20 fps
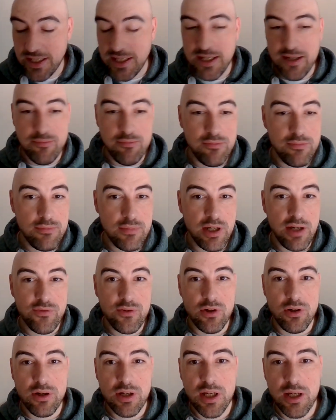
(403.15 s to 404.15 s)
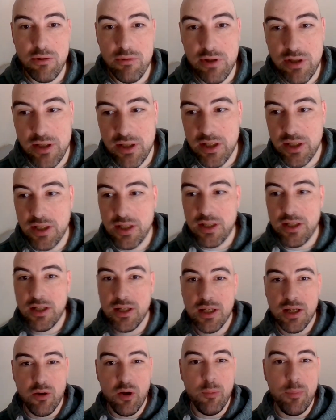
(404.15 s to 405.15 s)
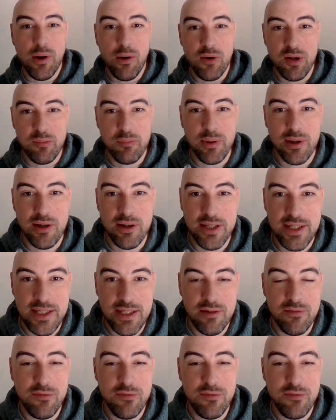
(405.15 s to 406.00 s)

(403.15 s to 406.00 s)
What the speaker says: I've got to go and go to a bowling party.